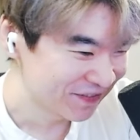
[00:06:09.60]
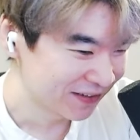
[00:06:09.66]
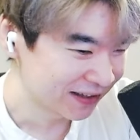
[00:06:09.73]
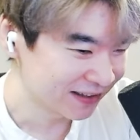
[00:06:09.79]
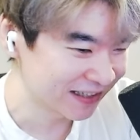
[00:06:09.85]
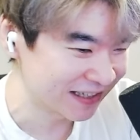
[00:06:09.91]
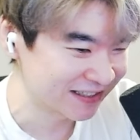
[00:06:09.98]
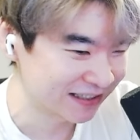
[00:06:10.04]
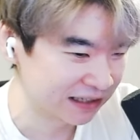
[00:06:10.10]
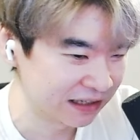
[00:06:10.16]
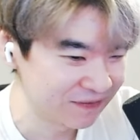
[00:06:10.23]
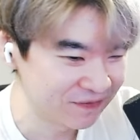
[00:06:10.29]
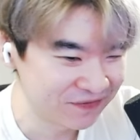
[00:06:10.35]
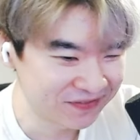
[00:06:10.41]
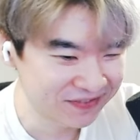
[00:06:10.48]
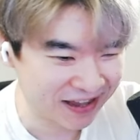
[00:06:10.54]

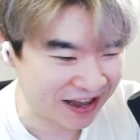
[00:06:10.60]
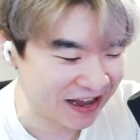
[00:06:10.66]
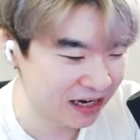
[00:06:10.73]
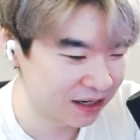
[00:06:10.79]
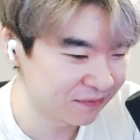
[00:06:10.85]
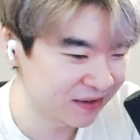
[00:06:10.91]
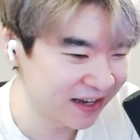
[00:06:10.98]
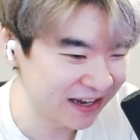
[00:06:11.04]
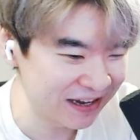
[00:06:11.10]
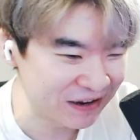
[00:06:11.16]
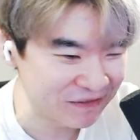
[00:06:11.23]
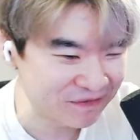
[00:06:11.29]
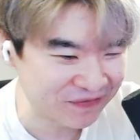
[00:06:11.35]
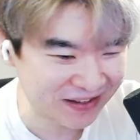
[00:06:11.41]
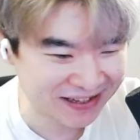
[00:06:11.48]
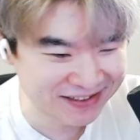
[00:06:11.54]
Listen. Anime,
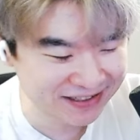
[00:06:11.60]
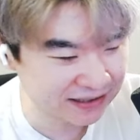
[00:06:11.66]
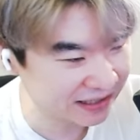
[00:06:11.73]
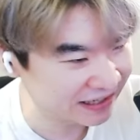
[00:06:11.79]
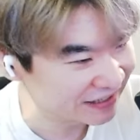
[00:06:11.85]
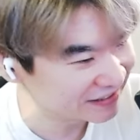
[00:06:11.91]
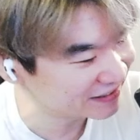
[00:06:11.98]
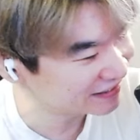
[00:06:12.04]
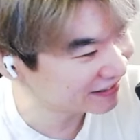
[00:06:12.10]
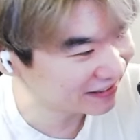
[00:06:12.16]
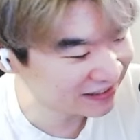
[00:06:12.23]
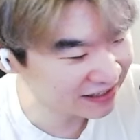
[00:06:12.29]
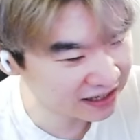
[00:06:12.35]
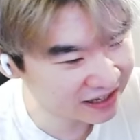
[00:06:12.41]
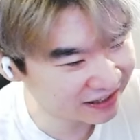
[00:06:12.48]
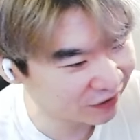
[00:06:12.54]
incest,
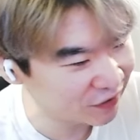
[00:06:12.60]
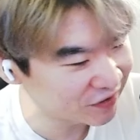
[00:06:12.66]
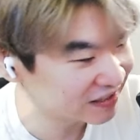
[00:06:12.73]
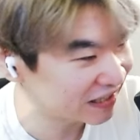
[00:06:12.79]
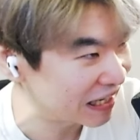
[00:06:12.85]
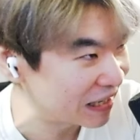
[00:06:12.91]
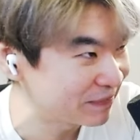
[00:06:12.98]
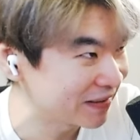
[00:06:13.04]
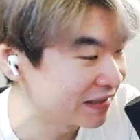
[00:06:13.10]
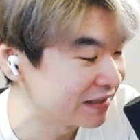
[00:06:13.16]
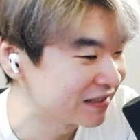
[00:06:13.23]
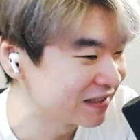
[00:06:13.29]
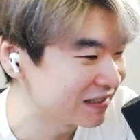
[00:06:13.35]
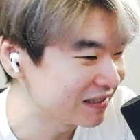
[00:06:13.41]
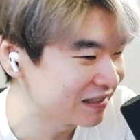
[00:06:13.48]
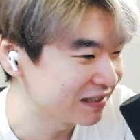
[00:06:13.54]
it always
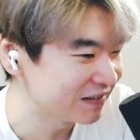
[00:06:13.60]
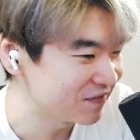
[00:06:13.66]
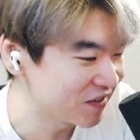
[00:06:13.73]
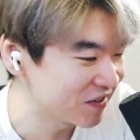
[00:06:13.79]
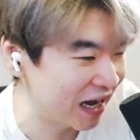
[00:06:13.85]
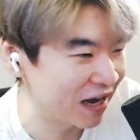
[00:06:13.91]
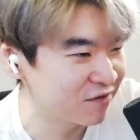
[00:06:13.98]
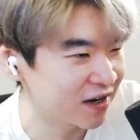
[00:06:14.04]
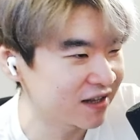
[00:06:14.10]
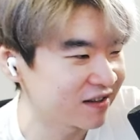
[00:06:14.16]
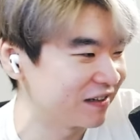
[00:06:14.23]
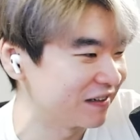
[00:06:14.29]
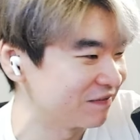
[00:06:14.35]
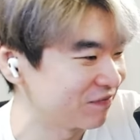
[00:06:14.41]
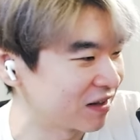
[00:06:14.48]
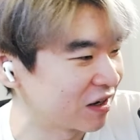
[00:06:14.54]
happens. I'd
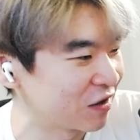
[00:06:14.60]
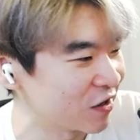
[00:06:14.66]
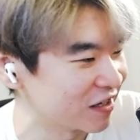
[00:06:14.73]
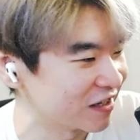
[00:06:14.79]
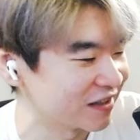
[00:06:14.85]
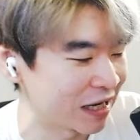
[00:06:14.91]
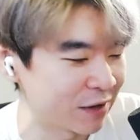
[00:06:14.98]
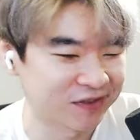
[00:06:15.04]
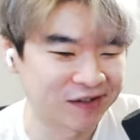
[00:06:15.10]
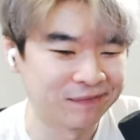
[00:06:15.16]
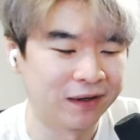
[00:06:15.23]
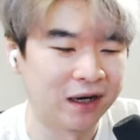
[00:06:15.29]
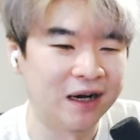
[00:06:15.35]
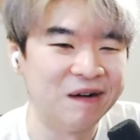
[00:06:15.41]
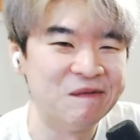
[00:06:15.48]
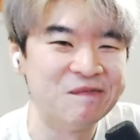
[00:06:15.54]
rather go on a date with their
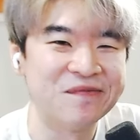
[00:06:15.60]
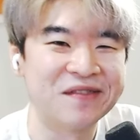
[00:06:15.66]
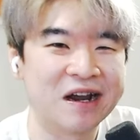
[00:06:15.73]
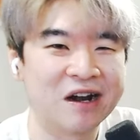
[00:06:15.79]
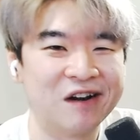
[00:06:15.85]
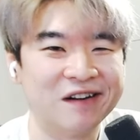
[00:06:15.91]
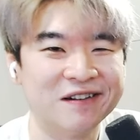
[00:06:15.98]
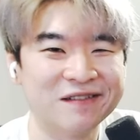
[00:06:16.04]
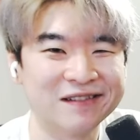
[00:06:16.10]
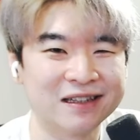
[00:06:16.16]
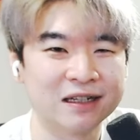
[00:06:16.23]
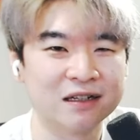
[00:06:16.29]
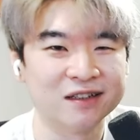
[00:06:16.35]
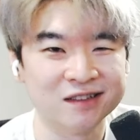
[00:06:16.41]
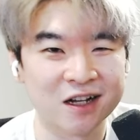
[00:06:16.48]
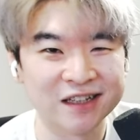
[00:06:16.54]
mom than our
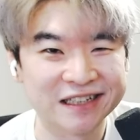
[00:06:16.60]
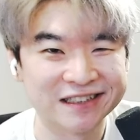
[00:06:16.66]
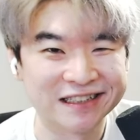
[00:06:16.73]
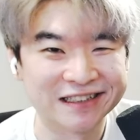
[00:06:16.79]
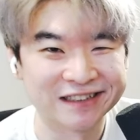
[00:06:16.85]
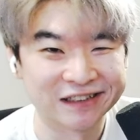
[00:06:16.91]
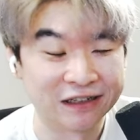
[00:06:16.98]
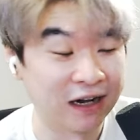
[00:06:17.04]
little lolly sister.